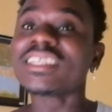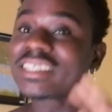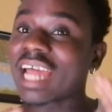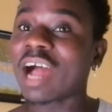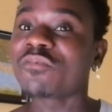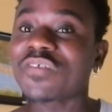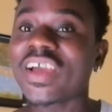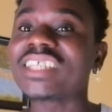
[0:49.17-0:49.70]

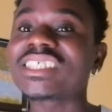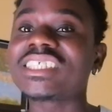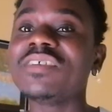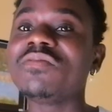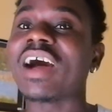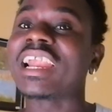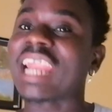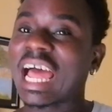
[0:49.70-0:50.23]
That
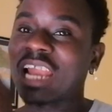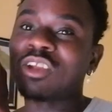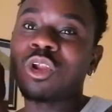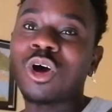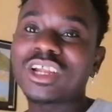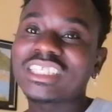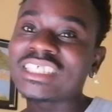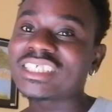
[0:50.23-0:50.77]
festival, a
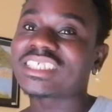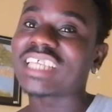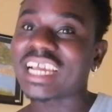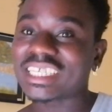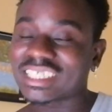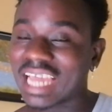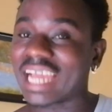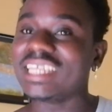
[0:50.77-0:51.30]
northern
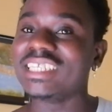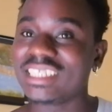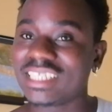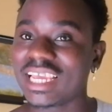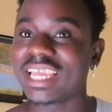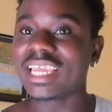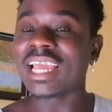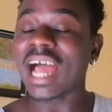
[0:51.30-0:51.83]
sector, I
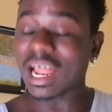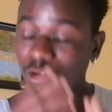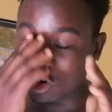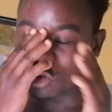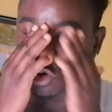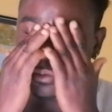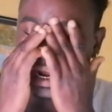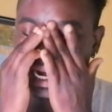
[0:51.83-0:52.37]

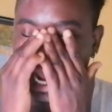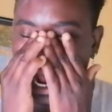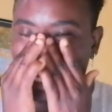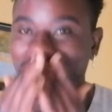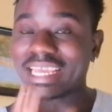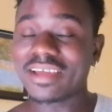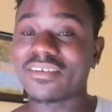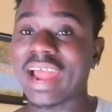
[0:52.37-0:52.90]
don't know
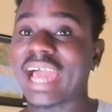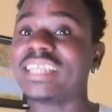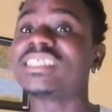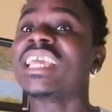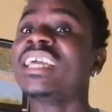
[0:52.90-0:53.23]
whether they right.